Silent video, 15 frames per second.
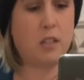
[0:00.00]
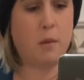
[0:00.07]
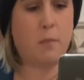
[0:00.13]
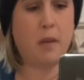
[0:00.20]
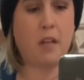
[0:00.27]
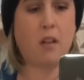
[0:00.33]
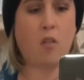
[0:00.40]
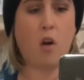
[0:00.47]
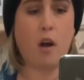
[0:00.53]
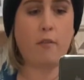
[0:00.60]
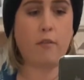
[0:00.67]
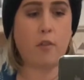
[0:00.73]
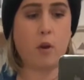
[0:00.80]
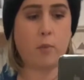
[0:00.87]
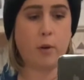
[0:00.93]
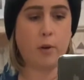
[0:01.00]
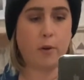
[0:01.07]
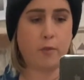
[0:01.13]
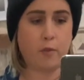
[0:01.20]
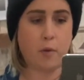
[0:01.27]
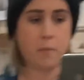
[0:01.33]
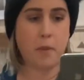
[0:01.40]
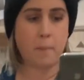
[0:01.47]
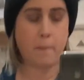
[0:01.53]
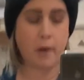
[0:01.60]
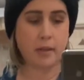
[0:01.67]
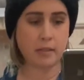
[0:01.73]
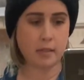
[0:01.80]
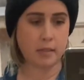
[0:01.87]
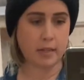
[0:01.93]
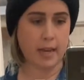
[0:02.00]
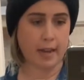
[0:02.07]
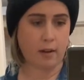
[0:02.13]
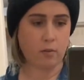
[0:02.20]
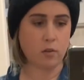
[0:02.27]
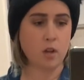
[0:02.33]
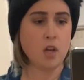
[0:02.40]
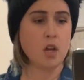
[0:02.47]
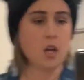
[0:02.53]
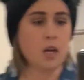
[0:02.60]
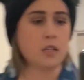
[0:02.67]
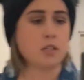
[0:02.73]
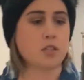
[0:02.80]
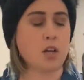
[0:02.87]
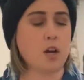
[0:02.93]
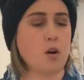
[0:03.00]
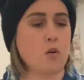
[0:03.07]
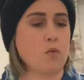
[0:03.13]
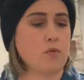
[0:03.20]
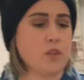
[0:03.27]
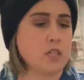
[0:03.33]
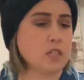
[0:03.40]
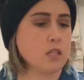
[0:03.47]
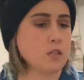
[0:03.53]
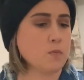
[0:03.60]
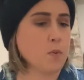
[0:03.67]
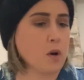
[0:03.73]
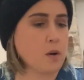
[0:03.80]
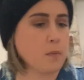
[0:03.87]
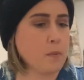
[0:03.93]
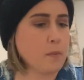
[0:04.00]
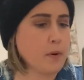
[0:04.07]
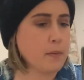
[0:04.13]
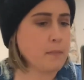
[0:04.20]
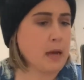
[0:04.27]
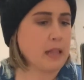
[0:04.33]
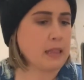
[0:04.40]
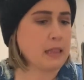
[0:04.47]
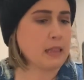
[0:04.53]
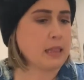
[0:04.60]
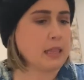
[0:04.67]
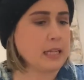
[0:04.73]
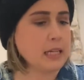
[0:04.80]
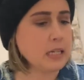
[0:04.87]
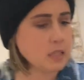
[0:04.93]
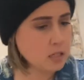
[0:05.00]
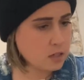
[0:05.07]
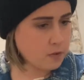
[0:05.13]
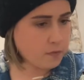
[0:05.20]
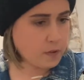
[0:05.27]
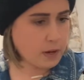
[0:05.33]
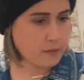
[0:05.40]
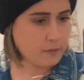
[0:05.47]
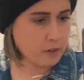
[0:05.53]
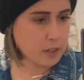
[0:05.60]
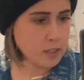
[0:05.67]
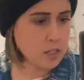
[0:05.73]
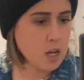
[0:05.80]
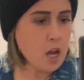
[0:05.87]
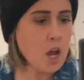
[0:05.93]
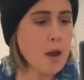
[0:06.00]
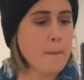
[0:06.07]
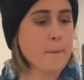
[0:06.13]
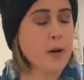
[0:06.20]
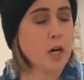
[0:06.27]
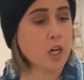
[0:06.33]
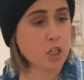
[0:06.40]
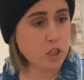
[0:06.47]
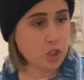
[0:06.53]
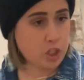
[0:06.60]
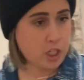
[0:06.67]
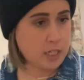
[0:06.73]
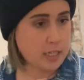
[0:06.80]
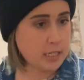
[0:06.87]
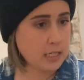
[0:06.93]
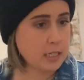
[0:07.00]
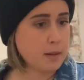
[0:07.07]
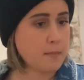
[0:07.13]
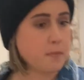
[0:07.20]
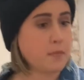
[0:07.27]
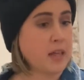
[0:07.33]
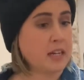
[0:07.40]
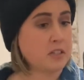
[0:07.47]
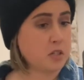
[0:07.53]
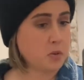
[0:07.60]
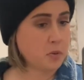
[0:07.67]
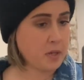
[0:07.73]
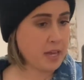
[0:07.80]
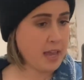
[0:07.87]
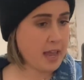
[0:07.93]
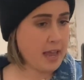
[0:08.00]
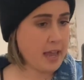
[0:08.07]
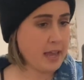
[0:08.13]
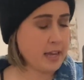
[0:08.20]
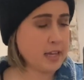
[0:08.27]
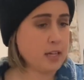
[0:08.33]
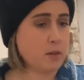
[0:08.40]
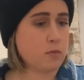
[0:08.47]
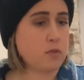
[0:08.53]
be a lot flowier from the bust down. So this is probably my least favorite purchase. That's okay. It was